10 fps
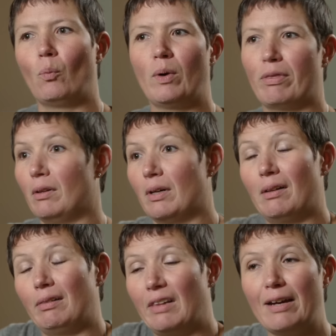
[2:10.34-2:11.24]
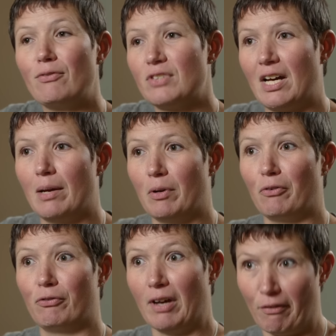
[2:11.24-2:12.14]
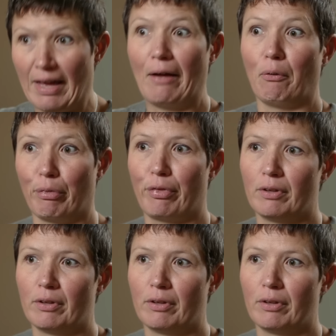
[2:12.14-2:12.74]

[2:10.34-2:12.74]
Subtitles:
with a lifetime of health.